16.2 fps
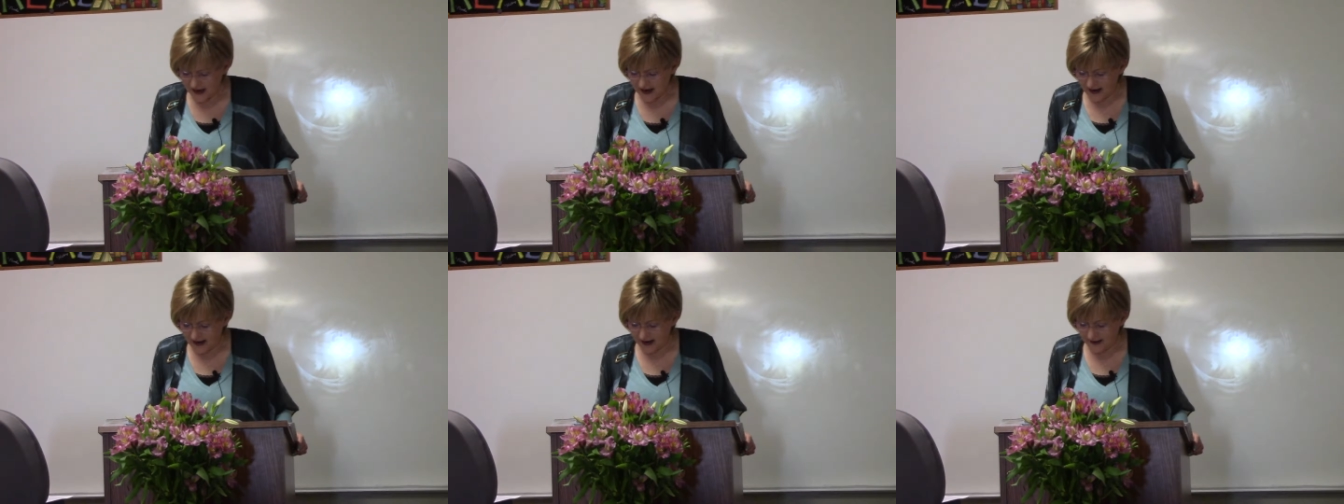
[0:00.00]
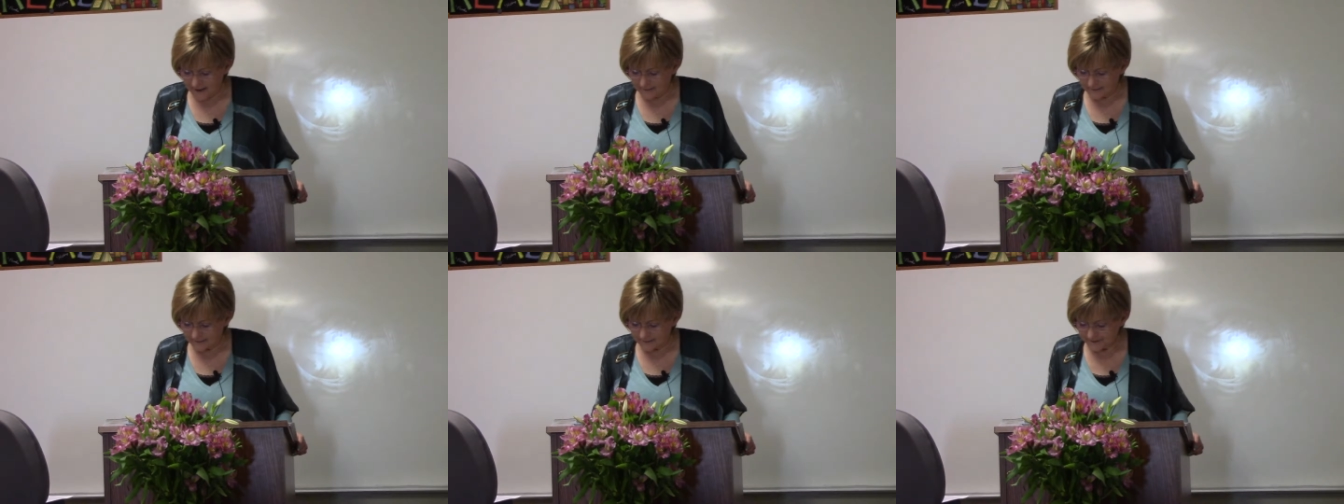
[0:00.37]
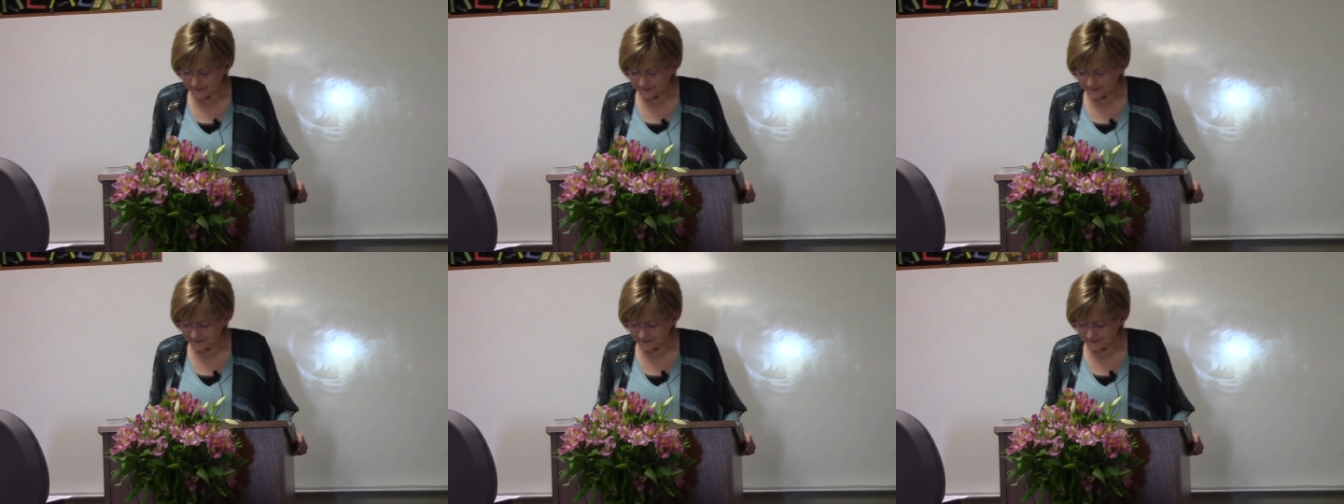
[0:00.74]
Um,
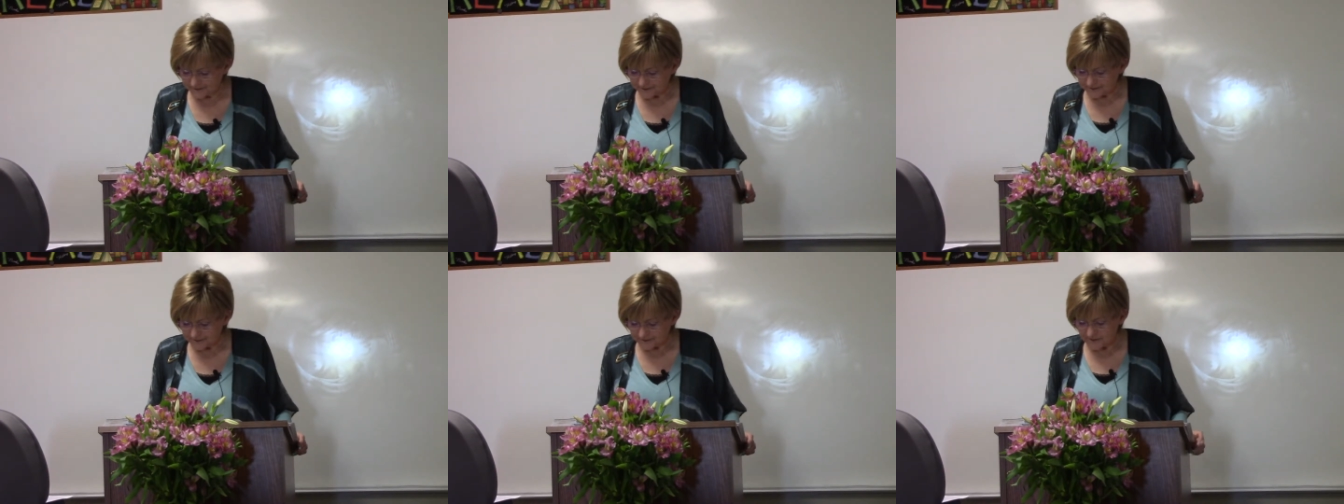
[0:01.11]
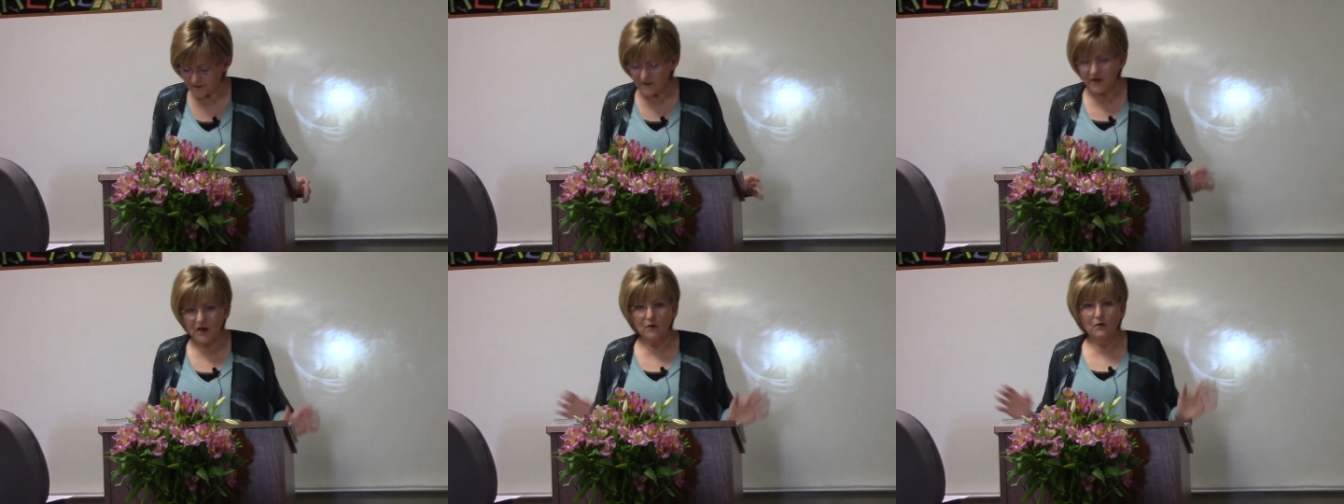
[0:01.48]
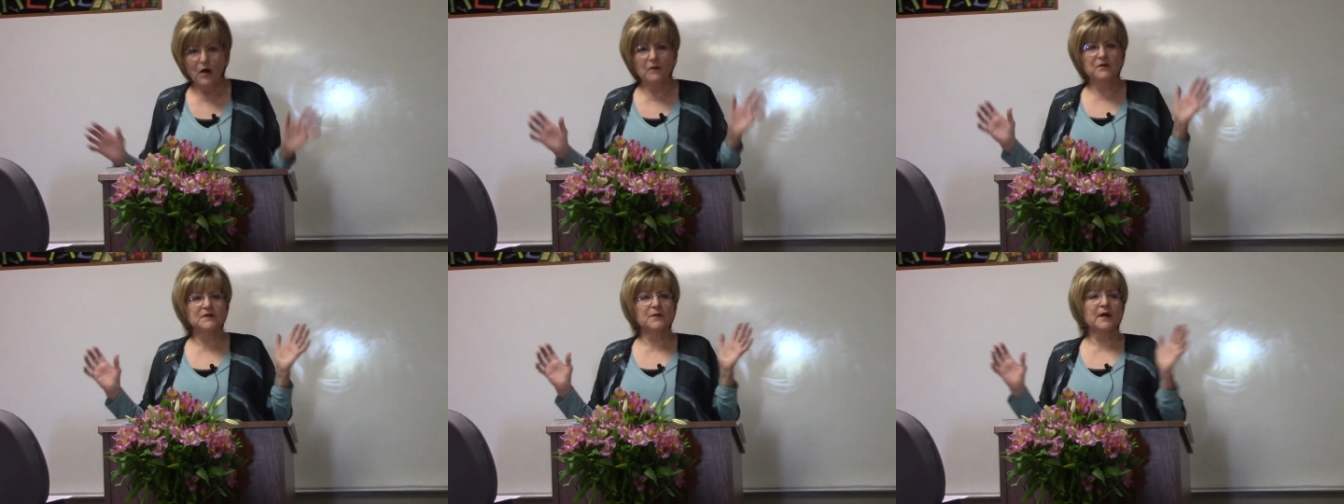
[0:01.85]
what was